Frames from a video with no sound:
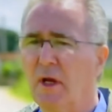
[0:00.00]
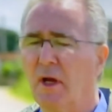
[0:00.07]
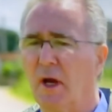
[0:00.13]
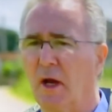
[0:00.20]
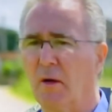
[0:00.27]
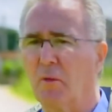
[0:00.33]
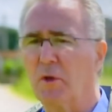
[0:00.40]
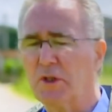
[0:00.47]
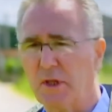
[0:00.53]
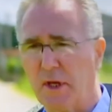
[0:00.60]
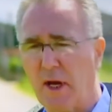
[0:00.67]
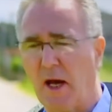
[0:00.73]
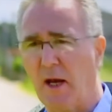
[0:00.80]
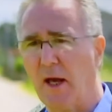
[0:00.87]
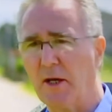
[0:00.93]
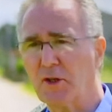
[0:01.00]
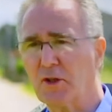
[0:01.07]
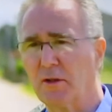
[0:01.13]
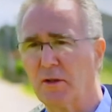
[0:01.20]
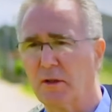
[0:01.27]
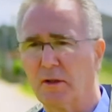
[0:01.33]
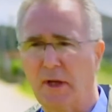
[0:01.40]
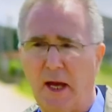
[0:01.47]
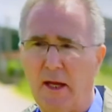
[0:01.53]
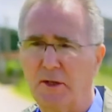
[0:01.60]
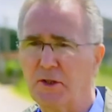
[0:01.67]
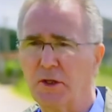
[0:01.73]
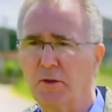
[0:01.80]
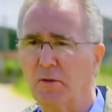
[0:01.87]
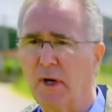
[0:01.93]
which the Allies called
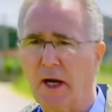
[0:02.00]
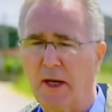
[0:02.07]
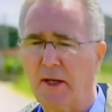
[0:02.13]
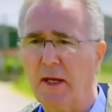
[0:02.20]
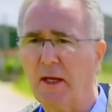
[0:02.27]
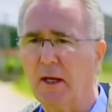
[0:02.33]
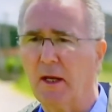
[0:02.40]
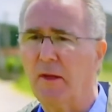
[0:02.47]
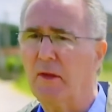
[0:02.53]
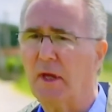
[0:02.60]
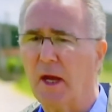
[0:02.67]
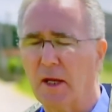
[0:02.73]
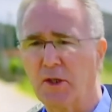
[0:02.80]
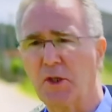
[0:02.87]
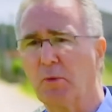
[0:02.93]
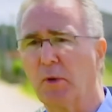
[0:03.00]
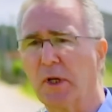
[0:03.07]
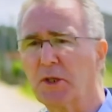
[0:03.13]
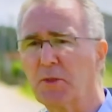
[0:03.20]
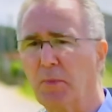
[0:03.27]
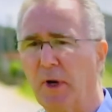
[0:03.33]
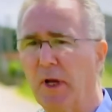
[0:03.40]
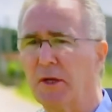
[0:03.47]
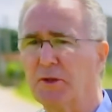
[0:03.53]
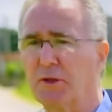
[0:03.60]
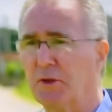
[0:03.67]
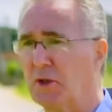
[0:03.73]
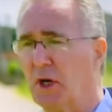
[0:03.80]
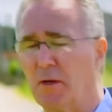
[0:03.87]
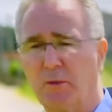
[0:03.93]
Anzio Annie and the Anzio Express. The
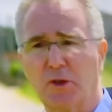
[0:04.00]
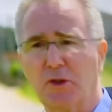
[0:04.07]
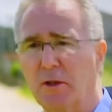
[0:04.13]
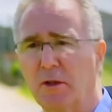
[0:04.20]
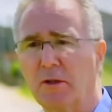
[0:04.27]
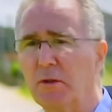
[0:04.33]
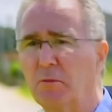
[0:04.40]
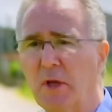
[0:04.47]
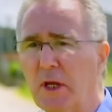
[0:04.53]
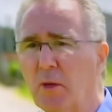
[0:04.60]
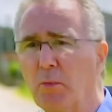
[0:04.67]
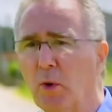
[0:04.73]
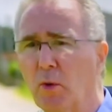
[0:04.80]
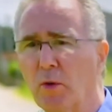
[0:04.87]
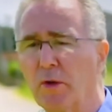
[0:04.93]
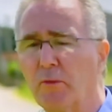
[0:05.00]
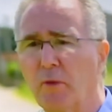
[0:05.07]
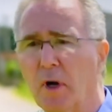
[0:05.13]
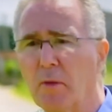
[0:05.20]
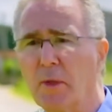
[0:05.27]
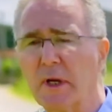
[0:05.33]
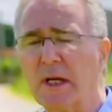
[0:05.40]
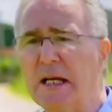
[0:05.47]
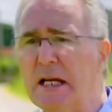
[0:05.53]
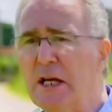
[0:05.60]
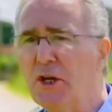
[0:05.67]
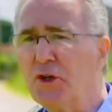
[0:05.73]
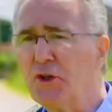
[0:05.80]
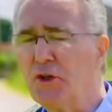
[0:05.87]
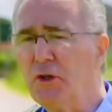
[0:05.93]
Germans called them Leopold and Robert.
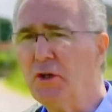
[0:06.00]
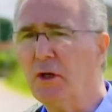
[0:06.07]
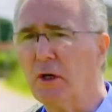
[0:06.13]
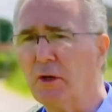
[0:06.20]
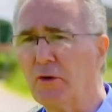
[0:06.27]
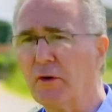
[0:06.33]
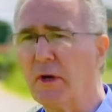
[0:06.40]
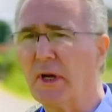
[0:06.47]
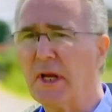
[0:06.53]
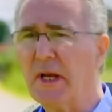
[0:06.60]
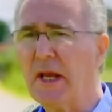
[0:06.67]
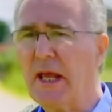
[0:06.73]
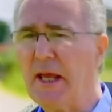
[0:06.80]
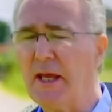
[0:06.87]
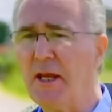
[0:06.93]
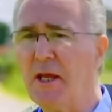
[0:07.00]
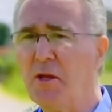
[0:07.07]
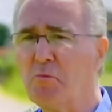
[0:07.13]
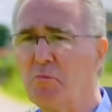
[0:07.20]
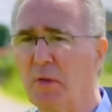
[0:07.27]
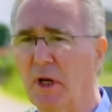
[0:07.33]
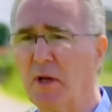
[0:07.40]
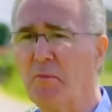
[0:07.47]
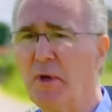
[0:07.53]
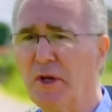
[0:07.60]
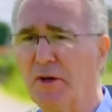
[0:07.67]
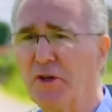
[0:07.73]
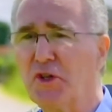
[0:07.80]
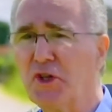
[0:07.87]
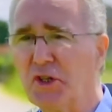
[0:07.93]

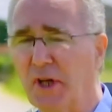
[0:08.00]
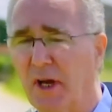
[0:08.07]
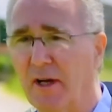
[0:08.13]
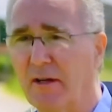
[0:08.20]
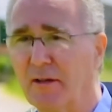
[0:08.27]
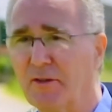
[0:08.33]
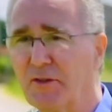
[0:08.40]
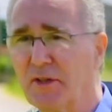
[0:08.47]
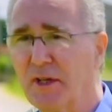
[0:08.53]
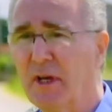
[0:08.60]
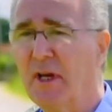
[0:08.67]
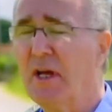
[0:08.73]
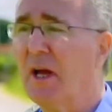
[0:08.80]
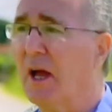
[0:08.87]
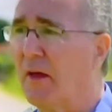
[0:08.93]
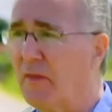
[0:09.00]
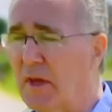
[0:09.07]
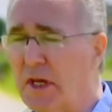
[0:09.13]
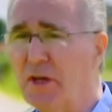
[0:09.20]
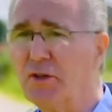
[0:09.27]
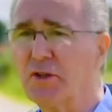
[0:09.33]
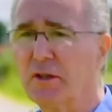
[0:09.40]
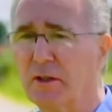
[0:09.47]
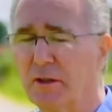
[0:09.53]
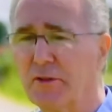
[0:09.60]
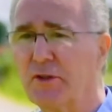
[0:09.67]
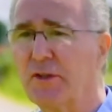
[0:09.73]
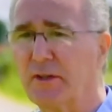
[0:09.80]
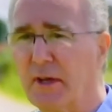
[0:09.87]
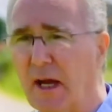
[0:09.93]
280mm shells. And these
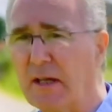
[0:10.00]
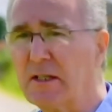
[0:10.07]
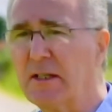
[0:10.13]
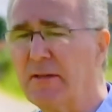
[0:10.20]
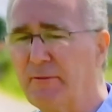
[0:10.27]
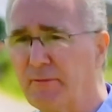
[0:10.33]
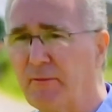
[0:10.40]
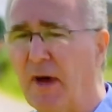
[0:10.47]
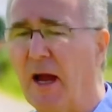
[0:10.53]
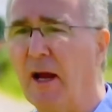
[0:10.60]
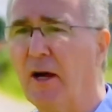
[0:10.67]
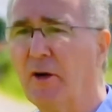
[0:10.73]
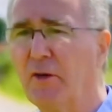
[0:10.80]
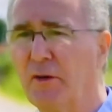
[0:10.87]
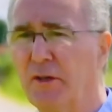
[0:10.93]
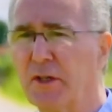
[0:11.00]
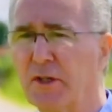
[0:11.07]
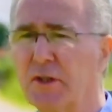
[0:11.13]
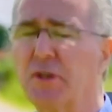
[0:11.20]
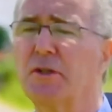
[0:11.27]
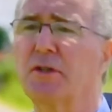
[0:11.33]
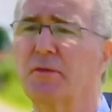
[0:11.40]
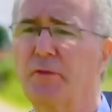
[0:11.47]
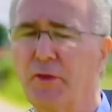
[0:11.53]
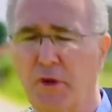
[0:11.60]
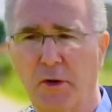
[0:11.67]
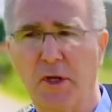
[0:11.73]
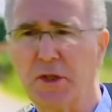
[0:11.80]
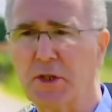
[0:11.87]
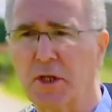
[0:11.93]
guns could actually fire to a distance of
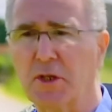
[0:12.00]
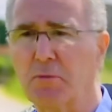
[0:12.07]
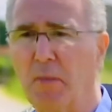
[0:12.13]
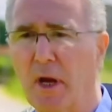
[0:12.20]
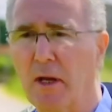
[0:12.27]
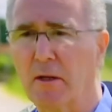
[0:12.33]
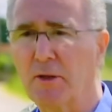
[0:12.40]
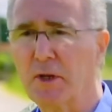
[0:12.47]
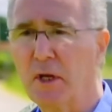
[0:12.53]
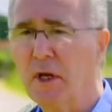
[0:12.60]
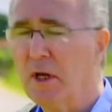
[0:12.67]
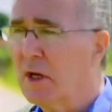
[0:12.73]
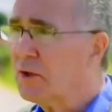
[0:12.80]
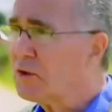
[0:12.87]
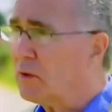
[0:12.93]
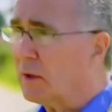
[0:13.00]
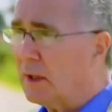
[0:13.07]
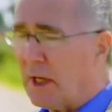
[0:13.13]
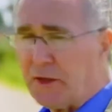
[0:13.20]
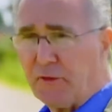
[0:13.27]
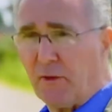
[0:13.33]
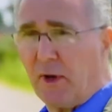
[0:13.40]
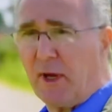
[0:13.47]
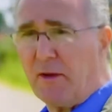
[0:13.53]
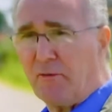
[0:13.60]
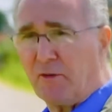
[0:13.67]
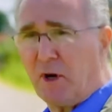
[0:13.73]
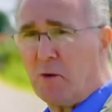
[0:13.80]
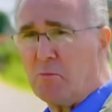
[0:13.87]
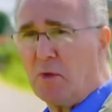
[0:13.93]
36 miles. So literally
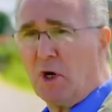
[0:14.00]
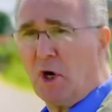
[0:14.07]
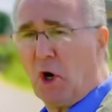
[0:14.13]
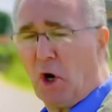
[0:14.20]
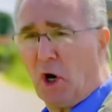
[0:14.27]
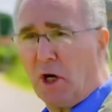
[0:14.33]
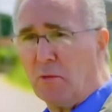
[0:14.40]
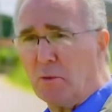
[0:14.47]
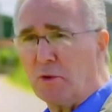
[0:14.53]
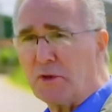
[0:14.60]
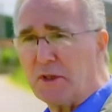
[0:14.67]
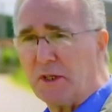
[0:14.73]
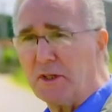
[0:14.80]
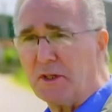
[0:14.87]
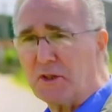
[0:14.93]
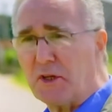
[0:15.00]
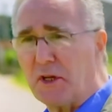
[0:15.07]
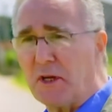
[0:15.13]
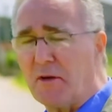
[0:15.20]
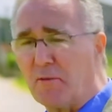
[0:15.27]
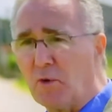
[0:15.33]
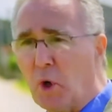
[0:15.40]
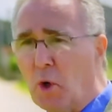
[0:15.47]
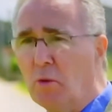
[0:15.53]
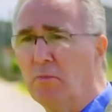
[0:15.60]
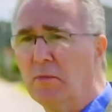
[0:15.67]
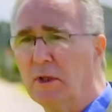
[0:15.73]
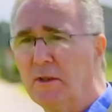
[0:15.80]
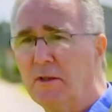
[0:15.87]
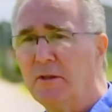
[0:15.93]
from almost in the city of Rome,